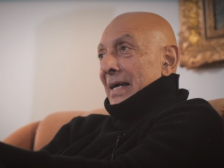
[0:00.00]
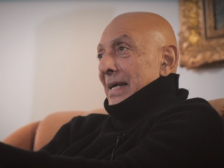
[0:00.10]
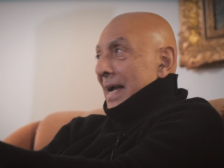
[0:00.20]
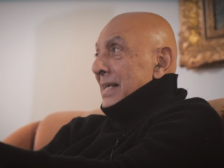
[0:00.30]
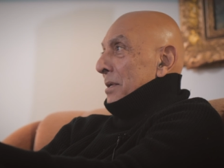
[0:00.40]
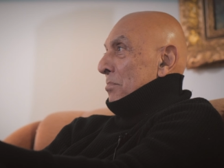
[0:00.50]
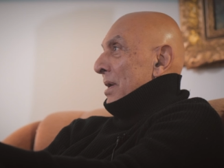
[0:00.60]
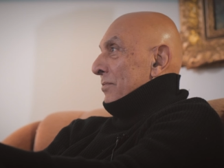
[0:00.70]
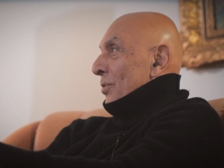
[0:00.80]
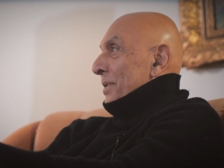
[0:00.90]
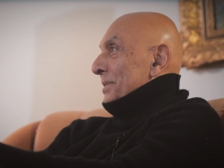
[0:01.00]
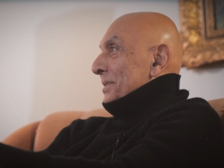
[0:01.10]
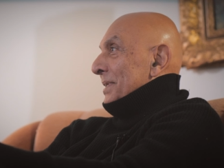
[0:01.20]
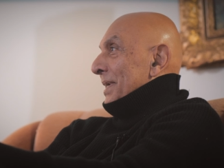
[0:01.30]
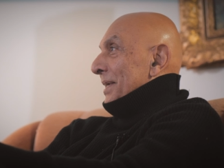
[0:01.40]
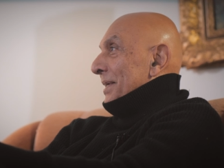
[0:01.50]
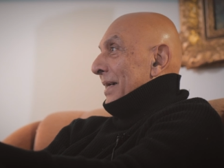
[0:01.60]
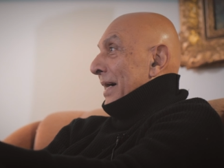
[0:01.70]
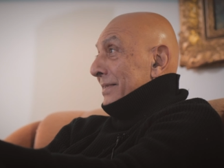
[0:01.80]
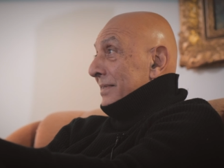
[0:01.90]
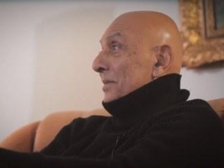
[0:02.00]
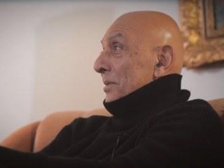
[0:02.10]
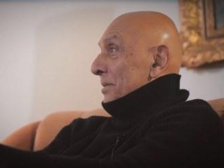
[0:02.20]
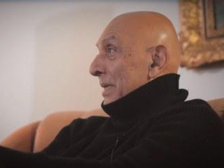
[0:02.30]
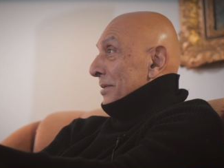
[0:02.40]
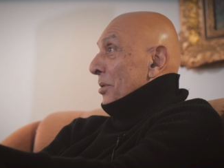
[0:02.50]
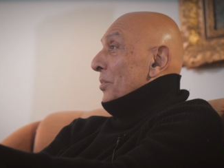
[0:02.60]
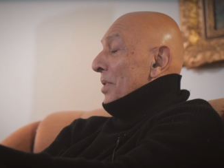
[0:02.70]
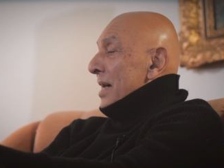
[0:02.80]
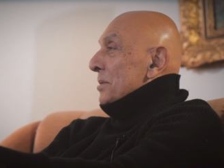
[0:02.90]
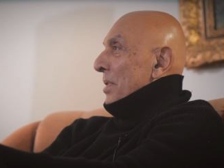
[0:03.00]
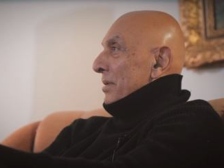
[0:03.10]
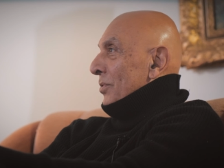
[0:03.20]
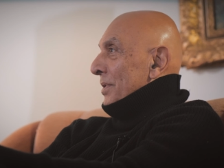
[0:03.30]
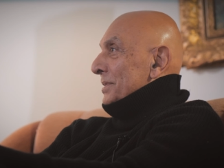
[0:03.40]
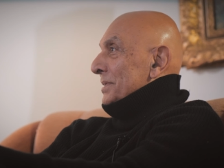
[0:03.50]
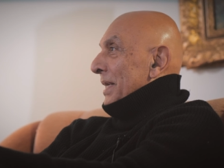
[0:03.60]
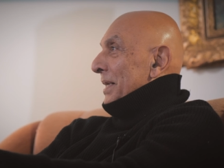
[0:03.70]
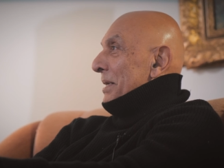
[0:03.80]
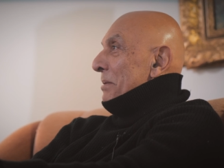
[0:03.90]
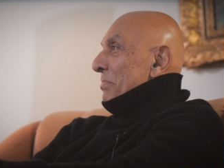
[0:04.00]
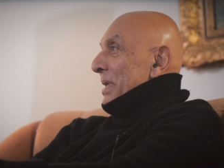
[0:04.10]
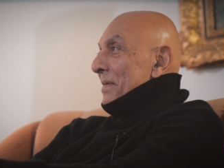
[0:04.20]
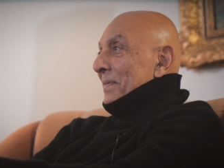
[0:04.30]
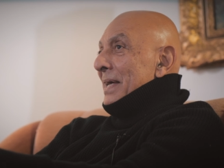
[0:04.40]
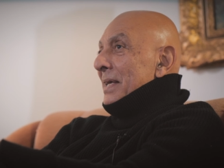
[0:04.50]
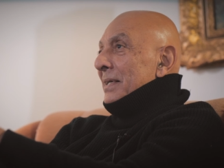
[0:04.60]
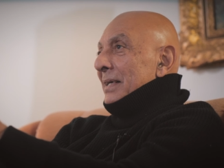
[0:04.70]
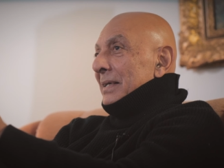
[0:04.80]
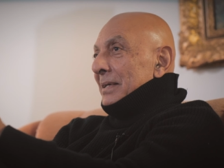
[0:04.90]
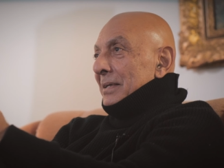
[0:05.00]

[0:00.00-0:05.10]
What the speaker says: I hated my voice. I don't like my voice, but I think